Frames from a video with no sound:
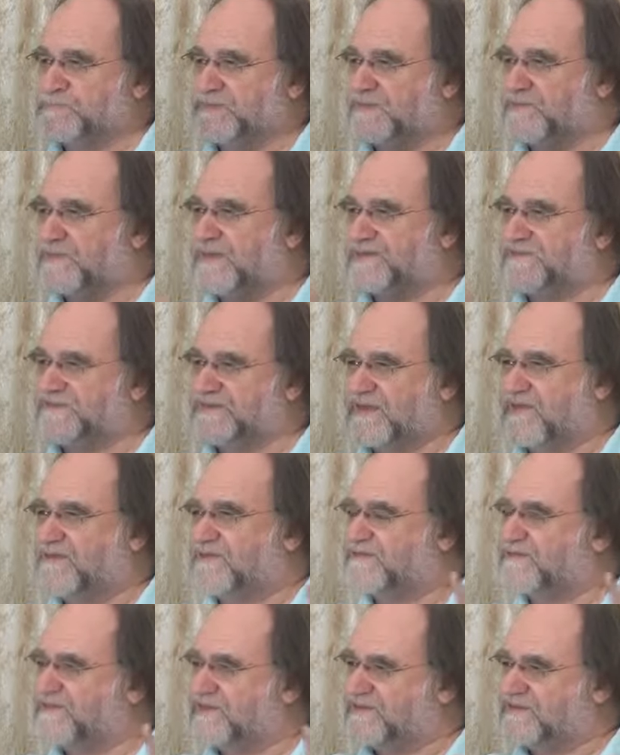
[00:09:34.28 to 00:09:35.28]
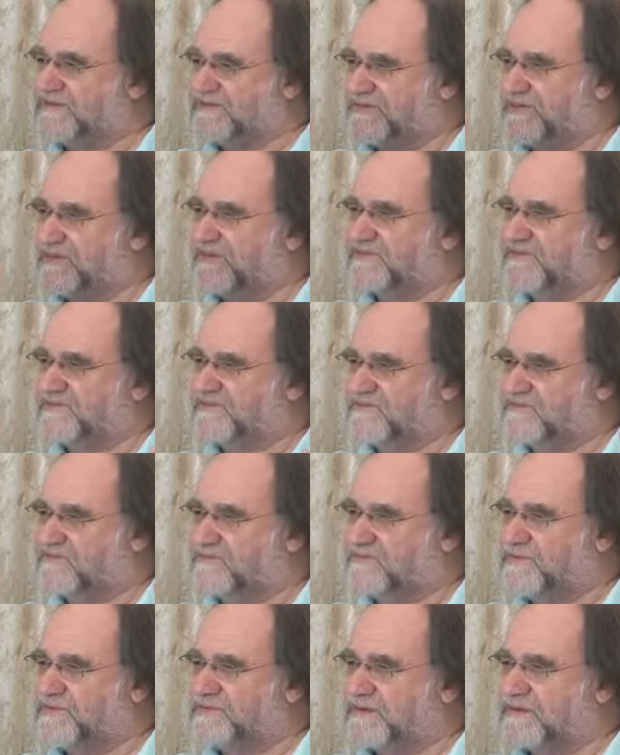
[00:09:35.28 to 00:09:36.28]
So that's how the day starts for
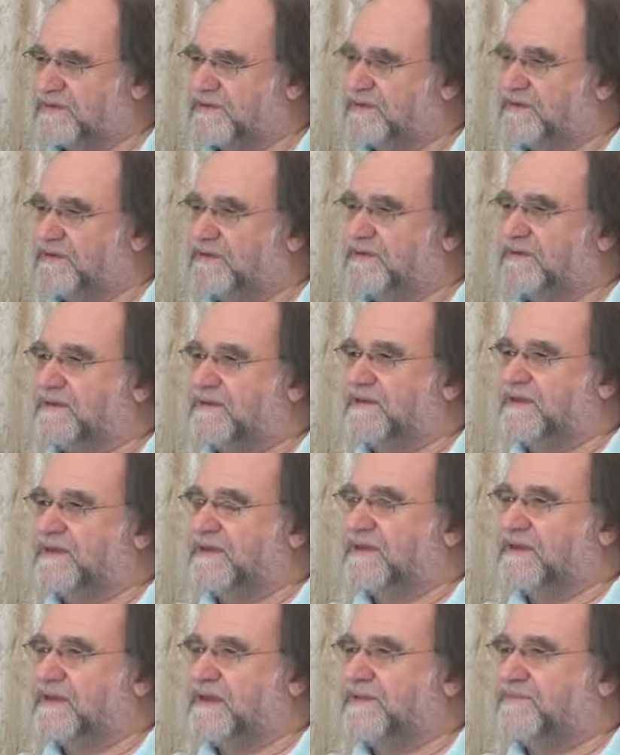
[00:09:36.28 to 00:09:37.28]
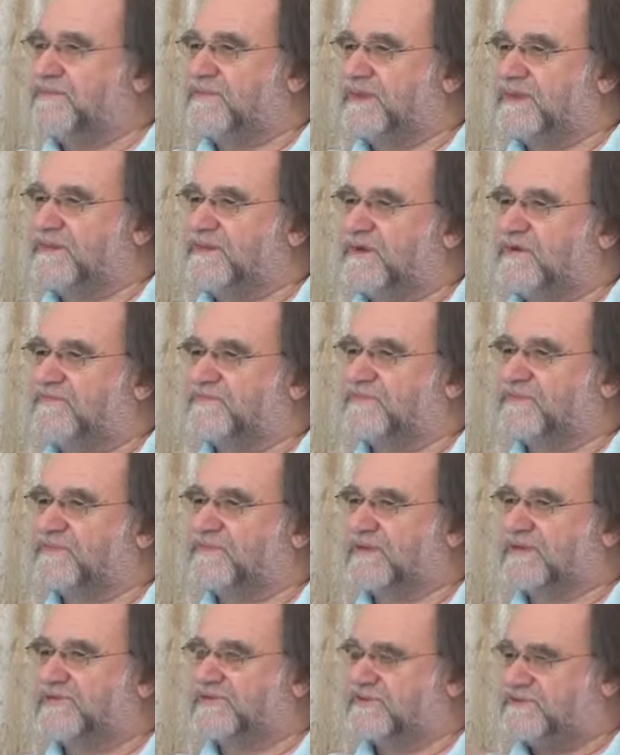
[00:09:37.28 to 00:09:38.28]
everybody. And then after
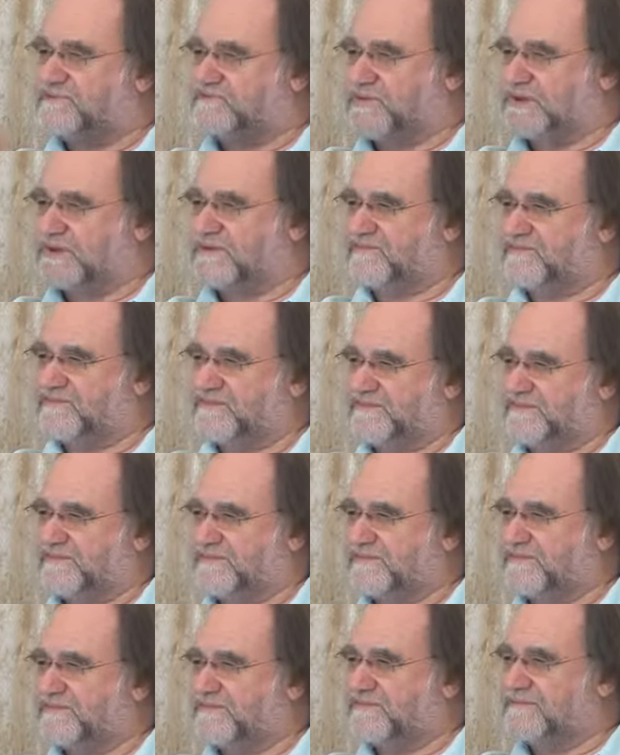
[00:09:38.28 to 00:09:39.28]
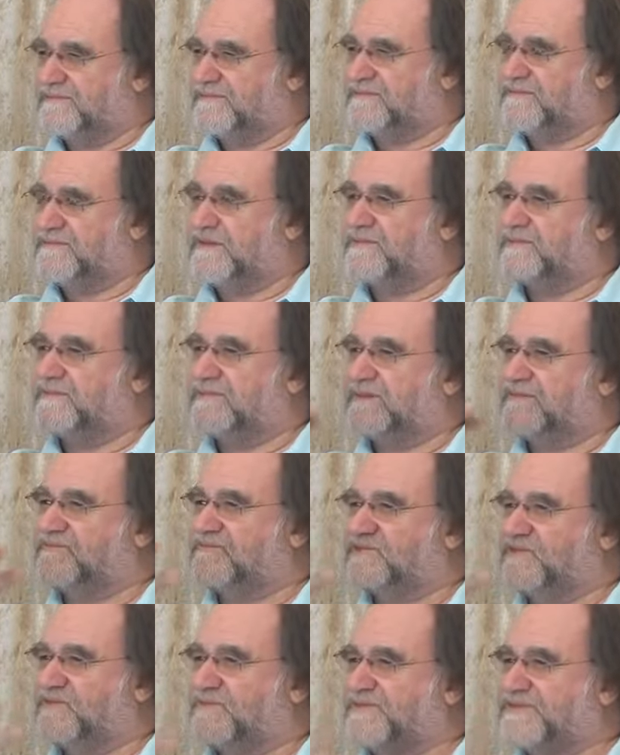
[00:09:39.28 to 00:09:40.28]
that there's breakfast, and then
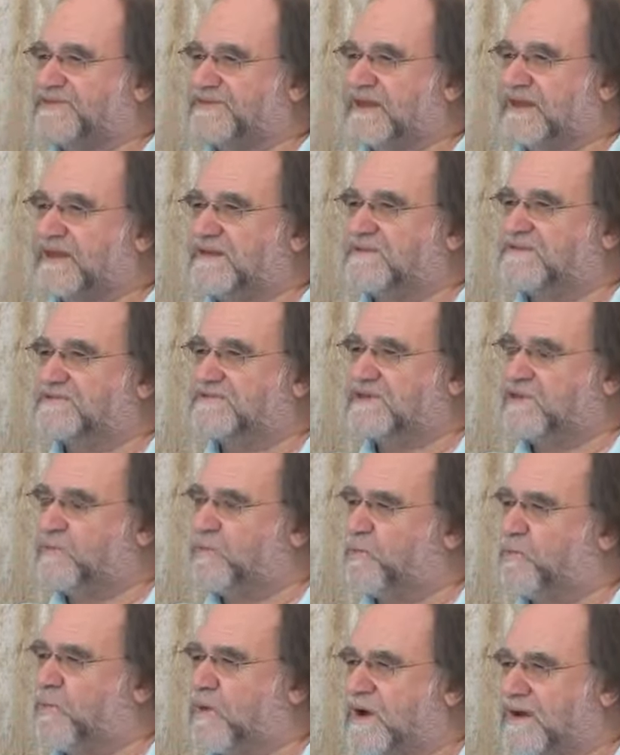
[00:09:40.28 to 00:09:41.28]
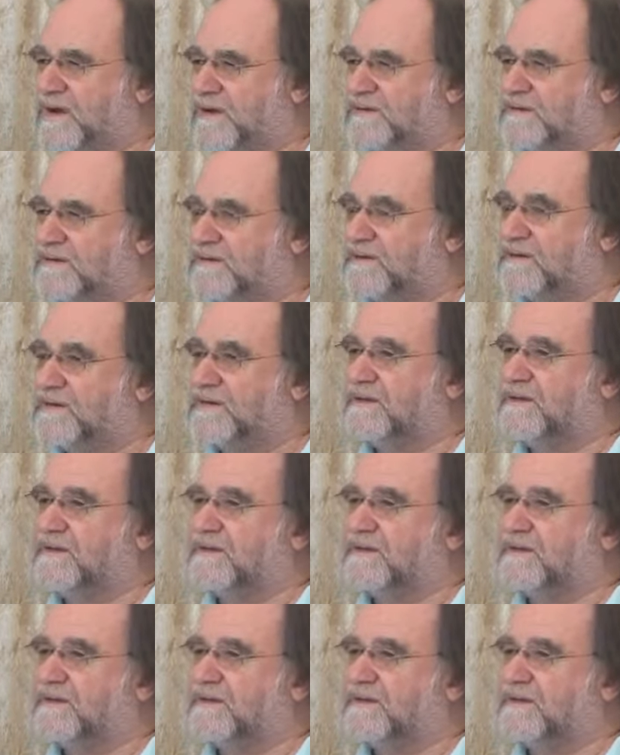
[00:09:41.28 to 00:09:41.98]
from 10 to 1